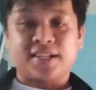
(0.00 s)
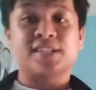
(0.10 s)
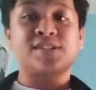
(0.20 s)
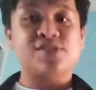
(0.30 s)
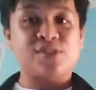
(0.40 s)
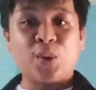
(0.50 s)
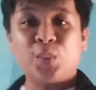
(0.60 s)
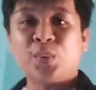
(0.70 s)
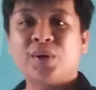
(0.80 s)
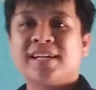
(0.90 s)

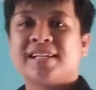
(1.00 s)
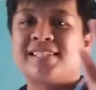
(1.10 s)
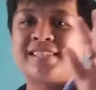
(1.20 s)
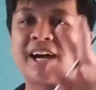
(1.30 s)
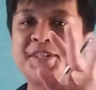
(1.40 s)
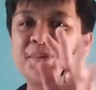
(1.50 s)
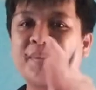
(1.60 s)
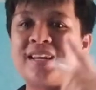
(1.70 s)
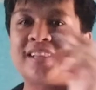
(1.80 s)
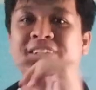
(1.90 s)
Snow starts
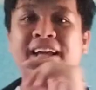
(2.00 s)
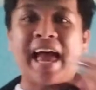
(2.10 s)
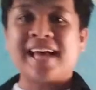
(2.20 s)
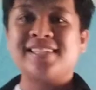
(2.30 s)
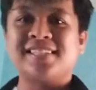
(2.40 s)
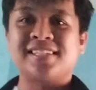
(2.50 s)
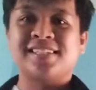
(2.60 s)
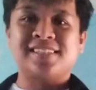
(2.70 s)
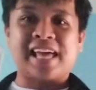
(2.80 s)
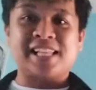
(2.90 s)
with letter S,
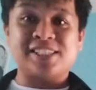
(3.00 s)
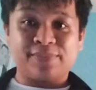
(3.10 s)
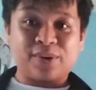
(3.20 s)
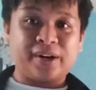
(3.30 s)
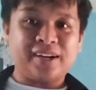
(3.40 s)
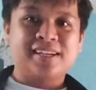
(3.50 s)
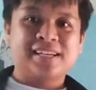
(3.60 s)
stands for